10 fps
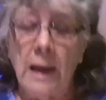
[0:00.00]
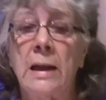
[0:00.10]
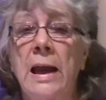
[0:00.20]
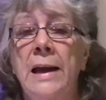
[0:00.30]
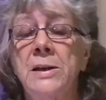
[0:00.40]

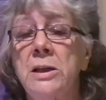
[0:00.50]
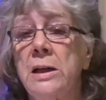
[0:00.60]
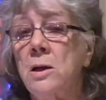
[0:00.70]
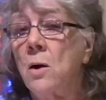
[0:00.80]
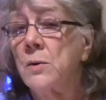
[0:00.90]
In
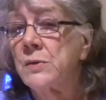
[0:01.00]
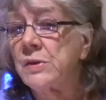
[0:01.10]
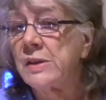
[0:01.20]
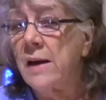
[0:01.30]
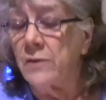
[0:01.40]

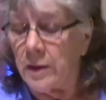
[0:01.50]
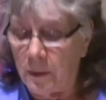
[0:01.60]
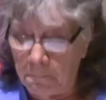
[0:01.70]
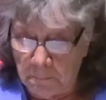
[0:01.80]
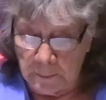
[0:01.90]

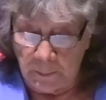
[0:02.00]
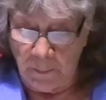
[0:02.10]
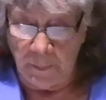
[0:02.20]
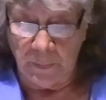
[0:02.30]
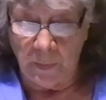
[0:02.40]
1807,
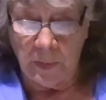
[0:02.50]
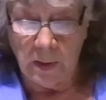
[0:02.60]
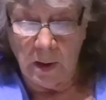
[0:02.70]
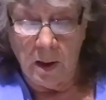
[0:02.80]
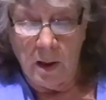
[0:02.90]

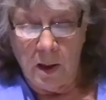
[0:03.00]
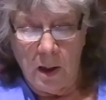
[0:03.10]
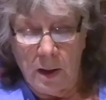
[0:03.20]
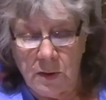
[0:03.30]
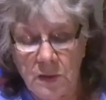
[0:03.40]

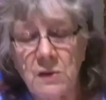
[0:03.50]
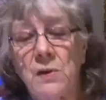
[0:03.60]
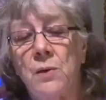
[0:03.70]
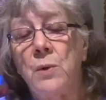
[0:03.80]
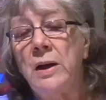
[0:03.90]

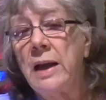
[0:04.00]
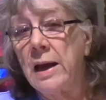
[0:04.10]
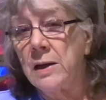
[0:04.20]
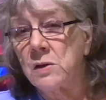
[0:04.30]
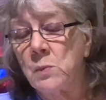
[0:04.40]
just 3
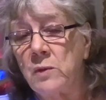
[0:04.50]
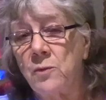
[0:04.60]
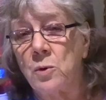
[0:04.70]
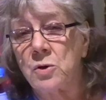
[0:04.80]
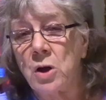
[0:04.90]
days
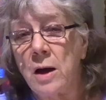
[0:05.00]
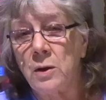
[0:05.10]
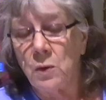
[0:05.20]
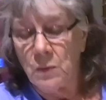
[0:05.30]
before John